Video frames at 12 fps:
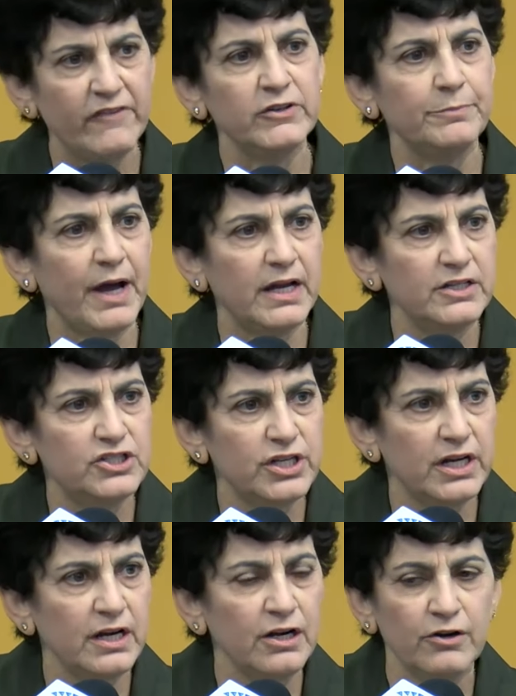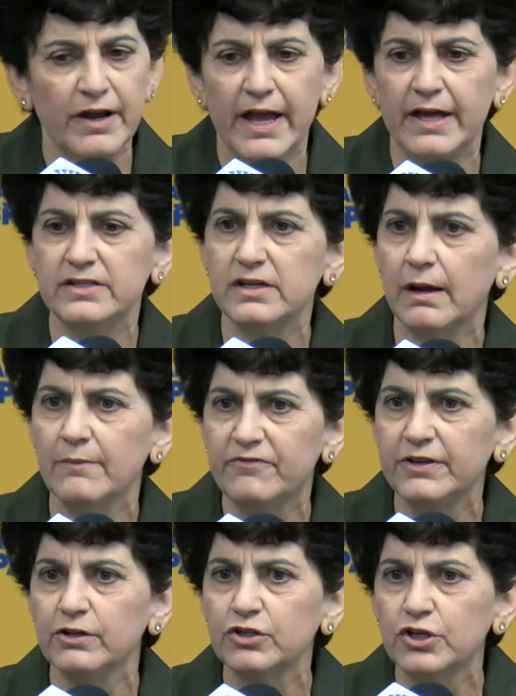everybody cheer and um,
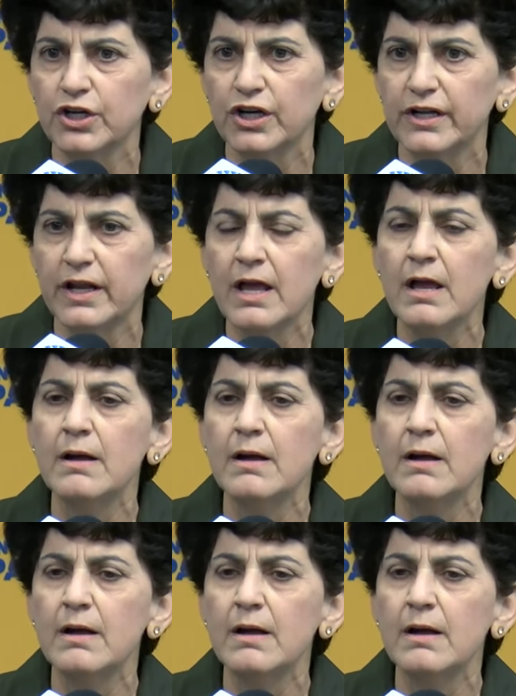feel good.